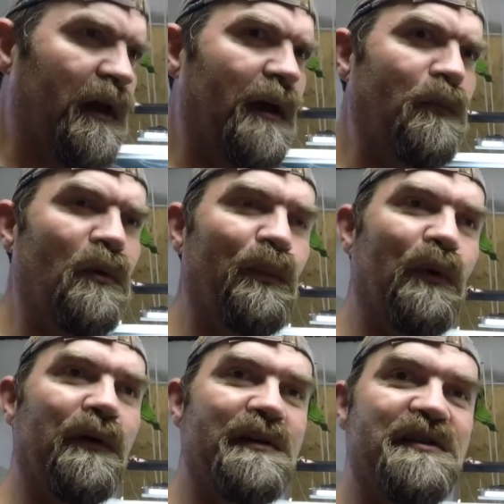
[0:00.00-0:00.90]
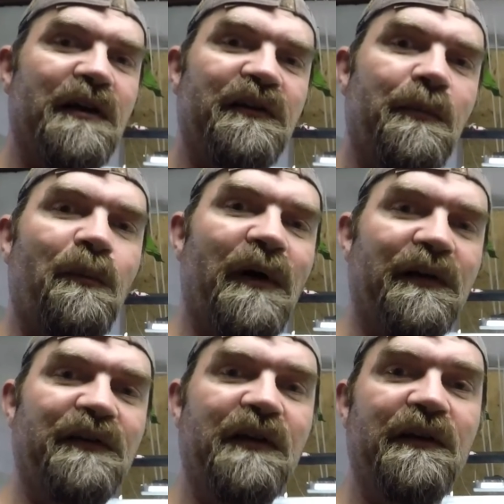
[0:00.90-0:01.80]
you're putting a certain type of
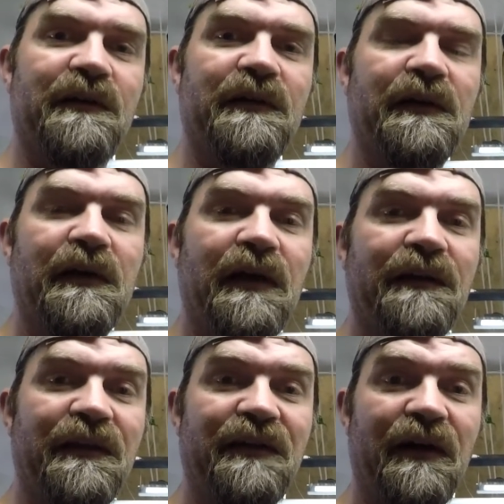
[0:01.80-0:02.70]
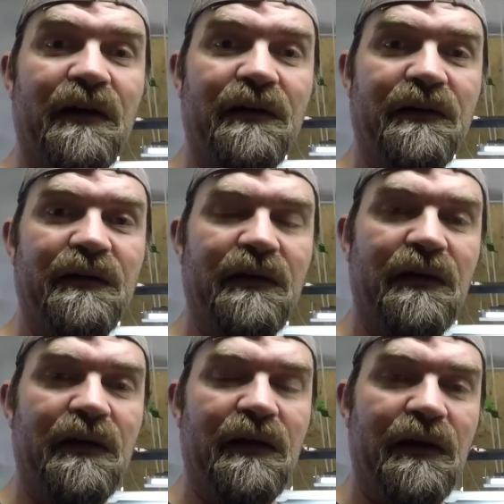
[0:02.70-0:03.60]
bacteria in the tank,
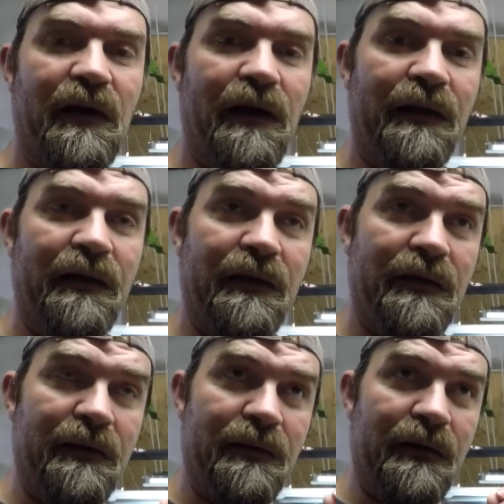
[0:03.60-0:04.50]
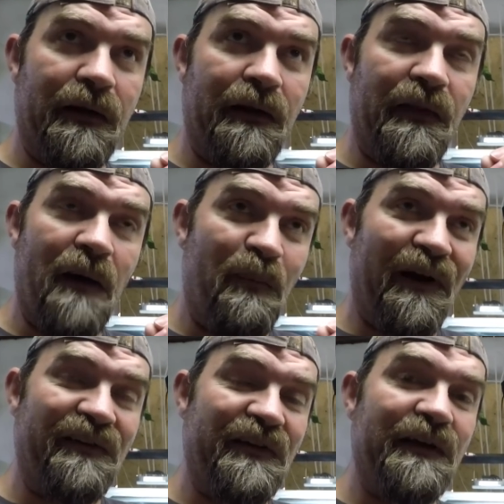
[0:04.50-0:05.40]
and that
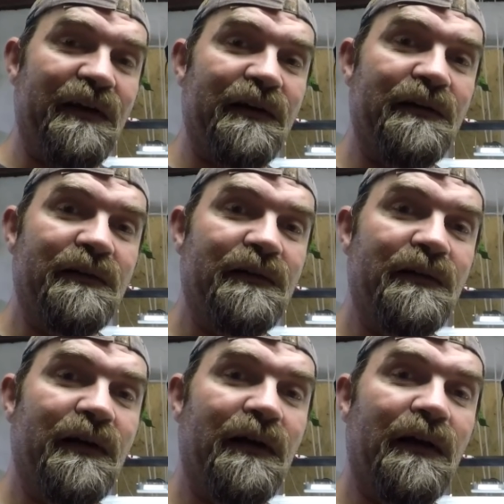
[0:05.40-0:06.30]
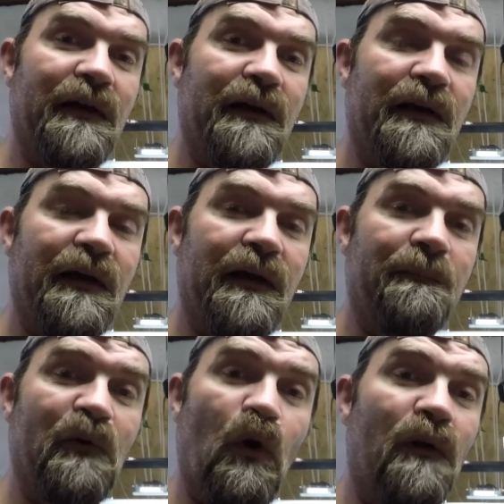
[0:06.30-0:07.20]
bacteria
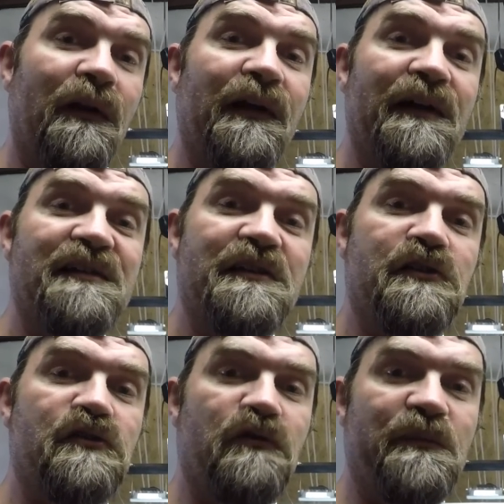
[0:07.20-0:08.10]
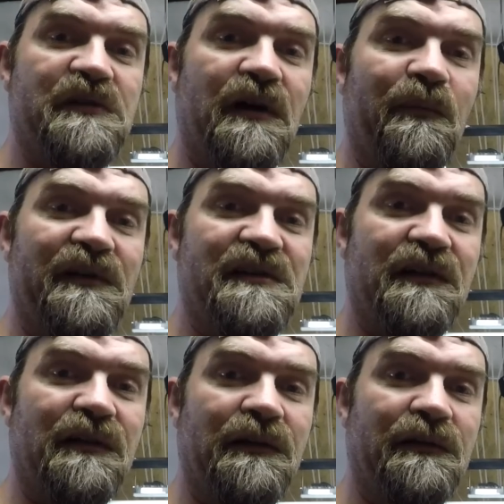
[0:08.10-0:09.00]
colonizes the shrimp's gut
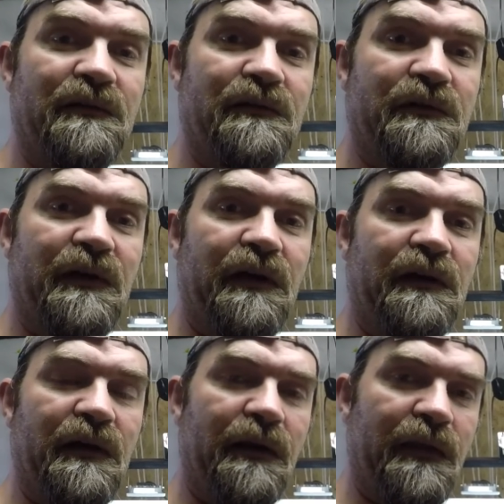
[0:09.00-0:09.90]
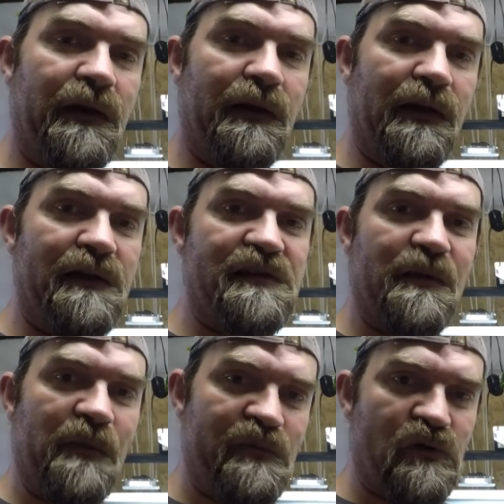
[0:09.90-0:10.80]
basically, okay, and then it lets
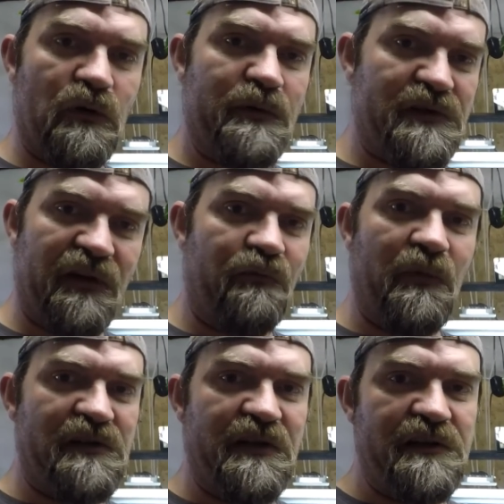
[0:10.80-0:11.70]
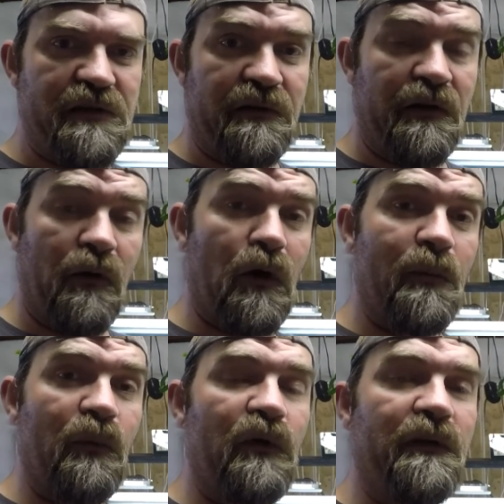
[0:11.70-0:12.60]
them absorb stuff much easier than it
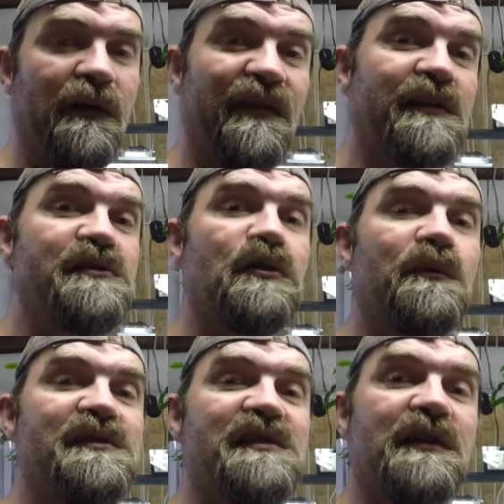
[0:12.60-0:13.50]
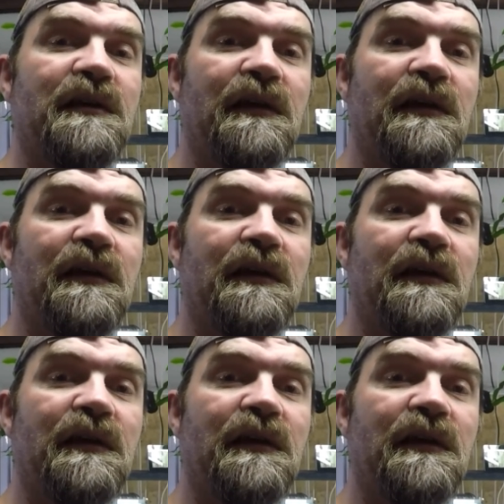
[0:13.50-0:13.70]
normally would. And the things you will see